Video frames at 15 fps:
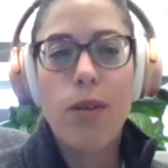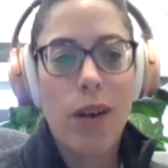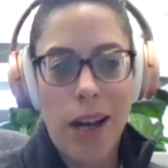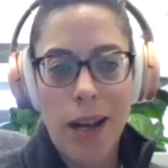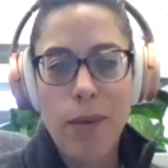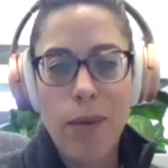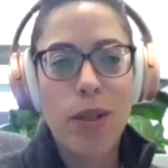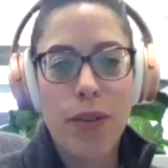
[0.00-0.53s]

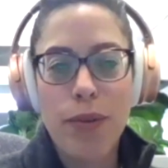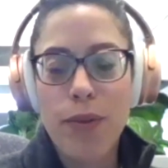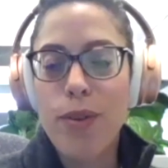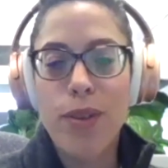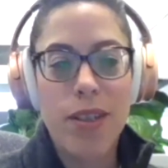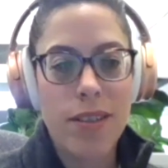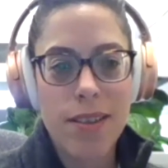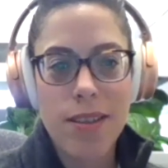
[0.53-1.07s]
I will get through
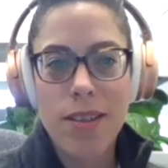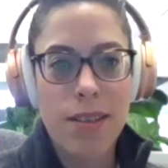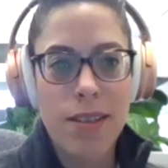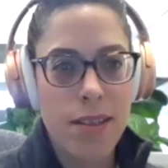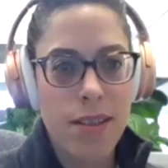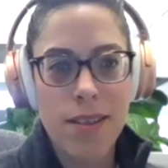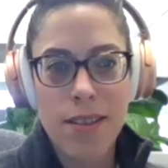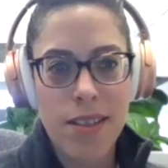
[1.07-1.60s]
this. This
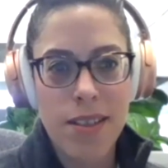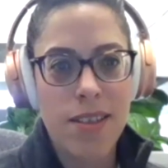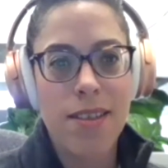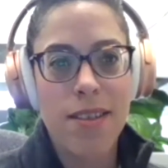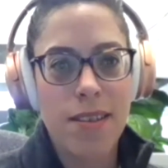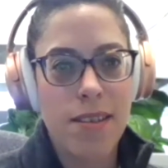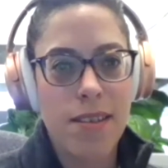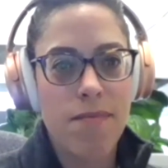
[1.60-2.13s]

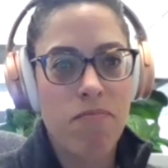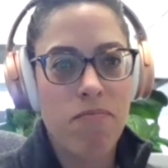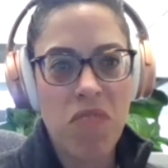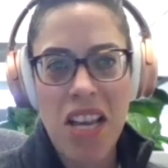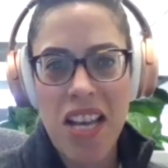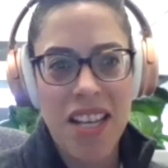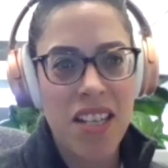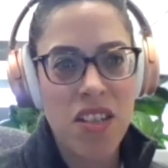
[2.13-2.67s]
is
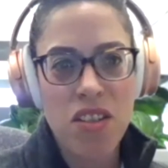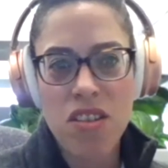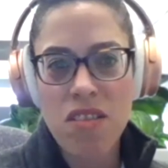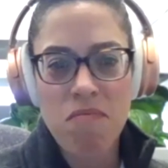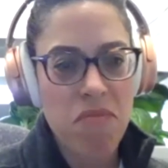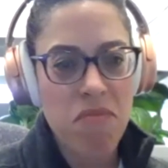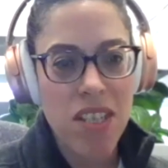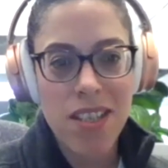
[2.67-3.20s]
a hitch.
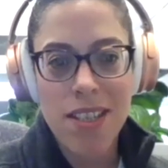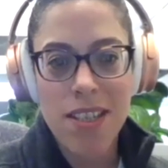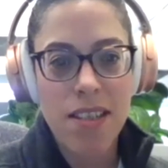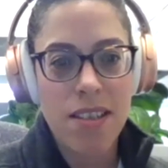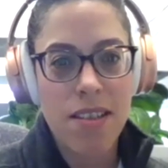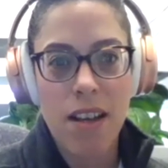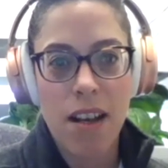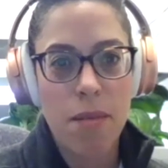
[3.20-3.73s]
This
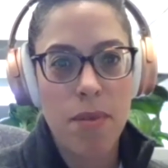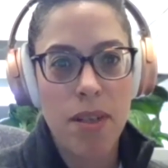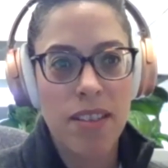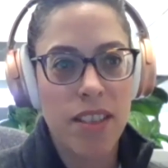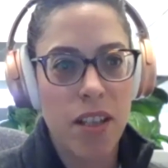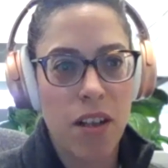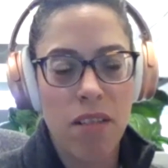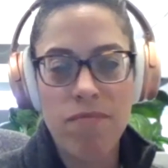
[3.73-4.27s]
is not a big
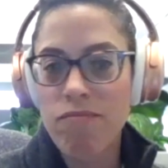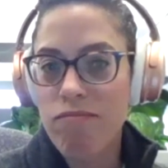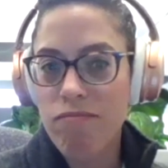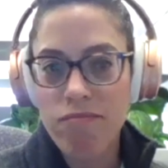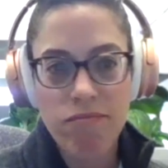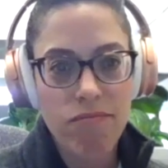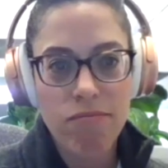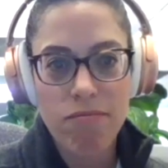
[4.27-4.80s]
deal.
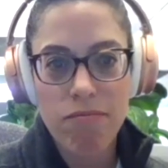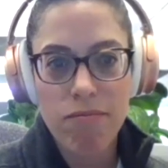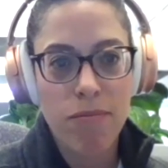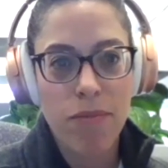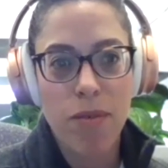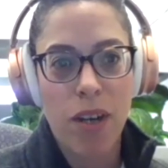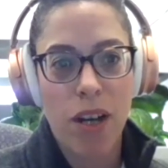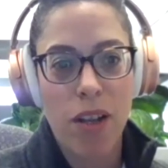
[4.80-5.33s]

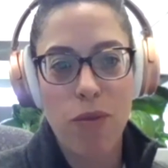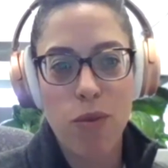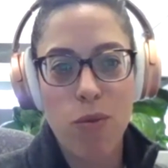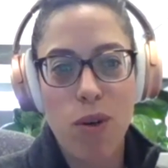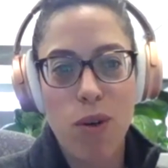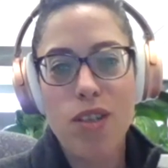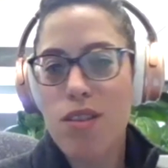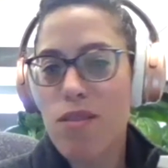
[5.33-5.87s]
Gone through
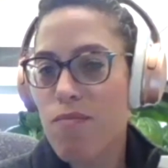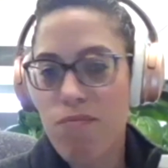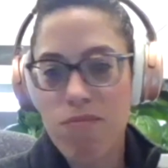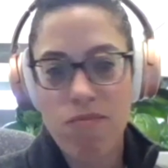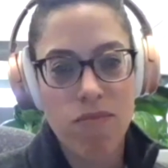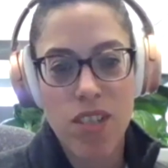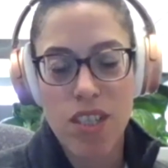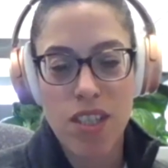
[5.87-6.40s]
worse.
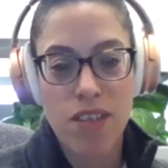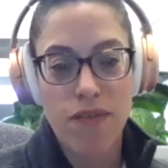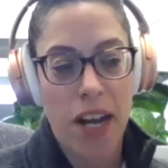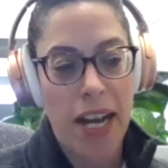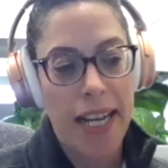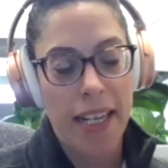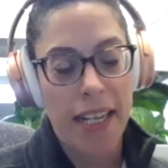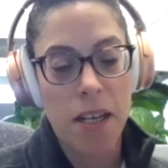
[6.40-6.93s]
This is
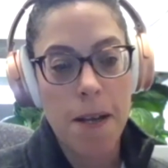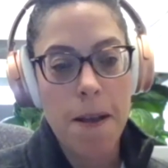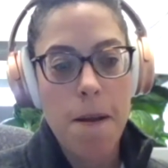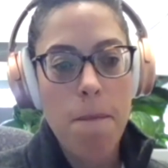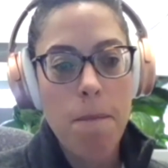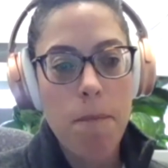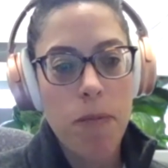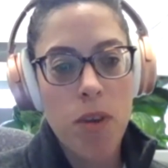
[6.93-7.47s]
fine.
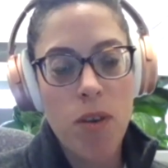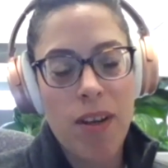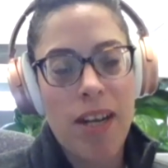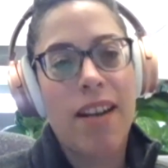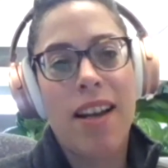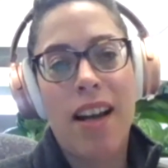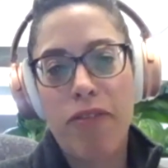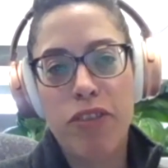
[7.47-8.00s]
You
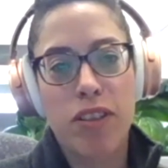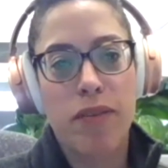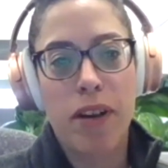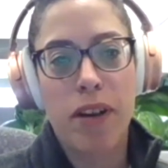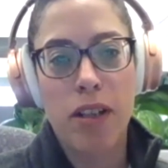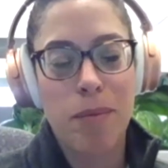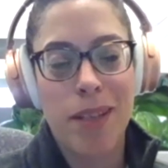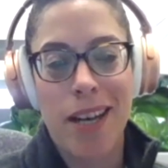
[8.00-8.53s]
kind of have to
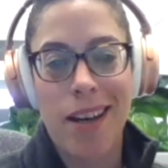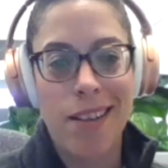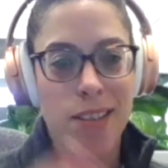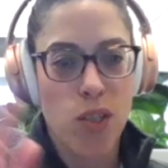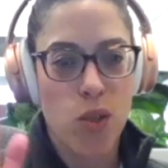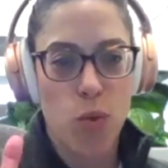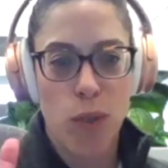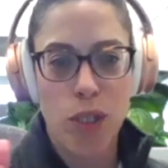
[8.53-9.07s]
develop that
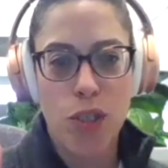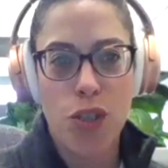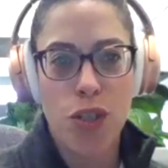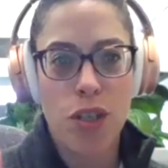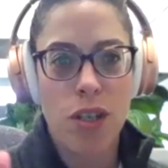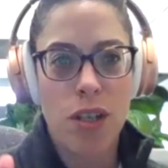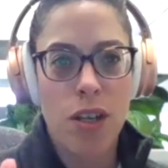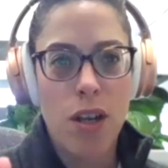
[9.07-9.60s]

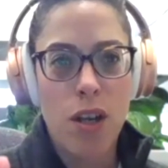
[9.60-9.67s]
switch